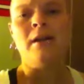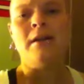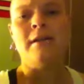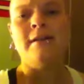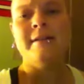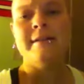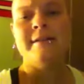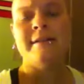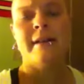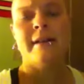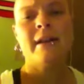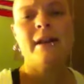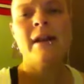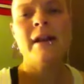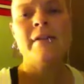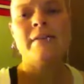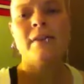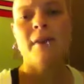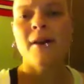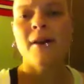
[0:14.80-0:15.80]
It's like I
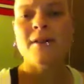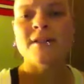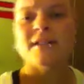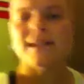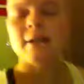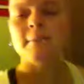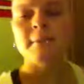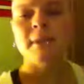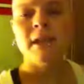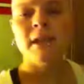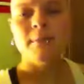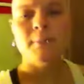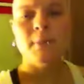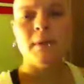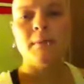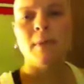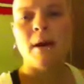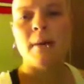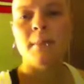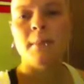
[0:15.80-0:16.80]
have a hard time
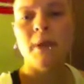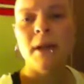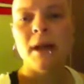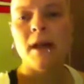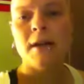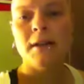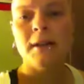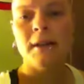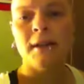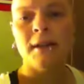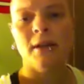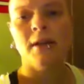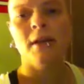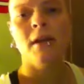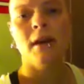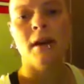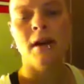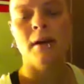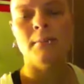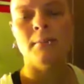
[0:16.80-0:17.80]
keeping my breath,
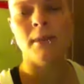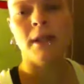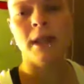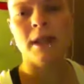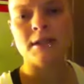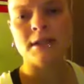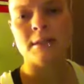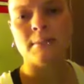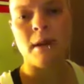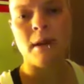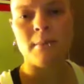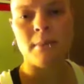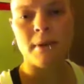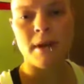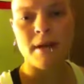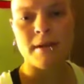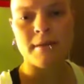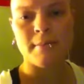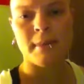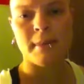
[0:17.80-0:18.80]
um, catching my
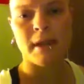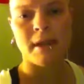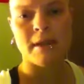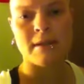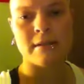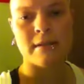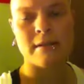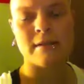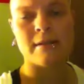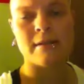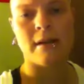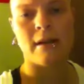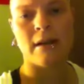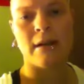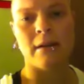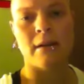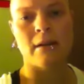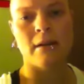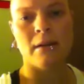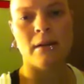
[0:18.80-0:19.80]
breath, because it's
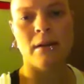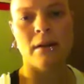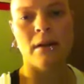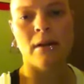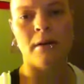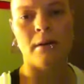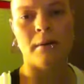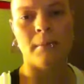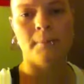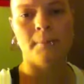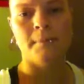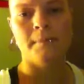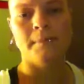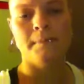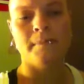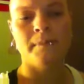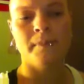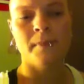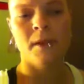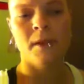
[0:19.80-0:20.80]
like, um,
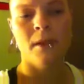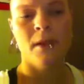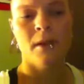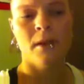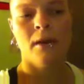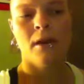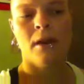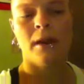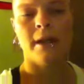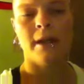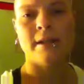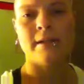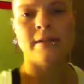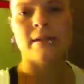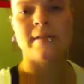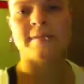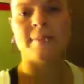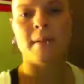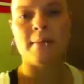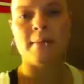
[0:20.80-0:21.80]
I guess
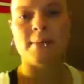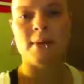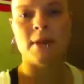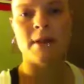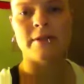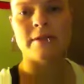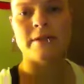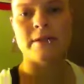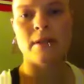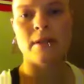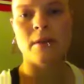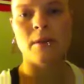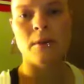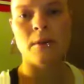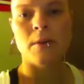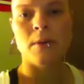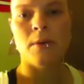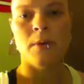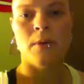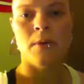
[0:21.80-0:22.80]
since my blood is
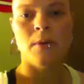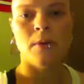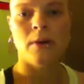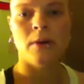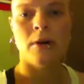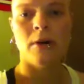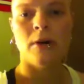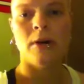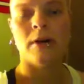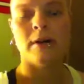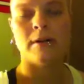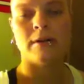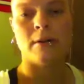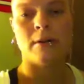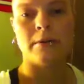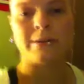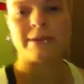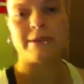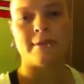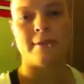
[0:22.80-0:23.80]
low, is
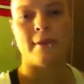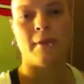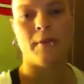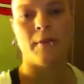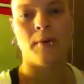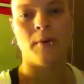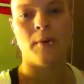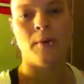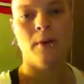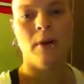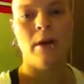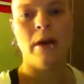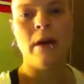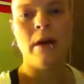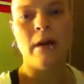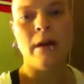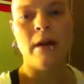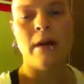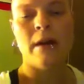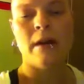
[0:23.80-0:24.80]
always low,
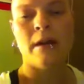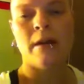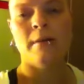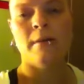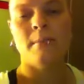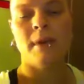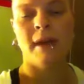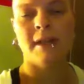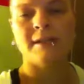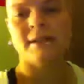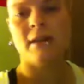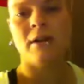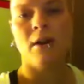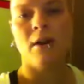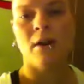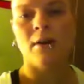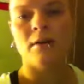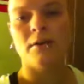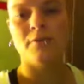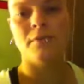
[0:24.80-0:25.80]
it makes it
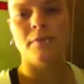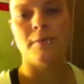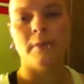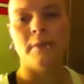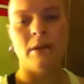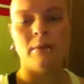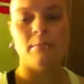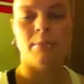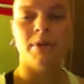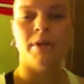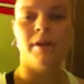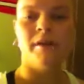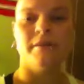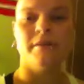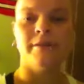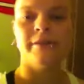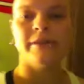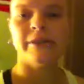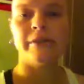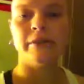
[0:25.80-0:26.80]
harder for me to
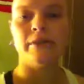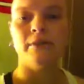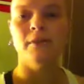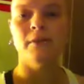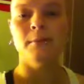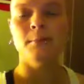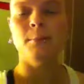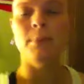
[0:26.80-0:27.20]
breathe too.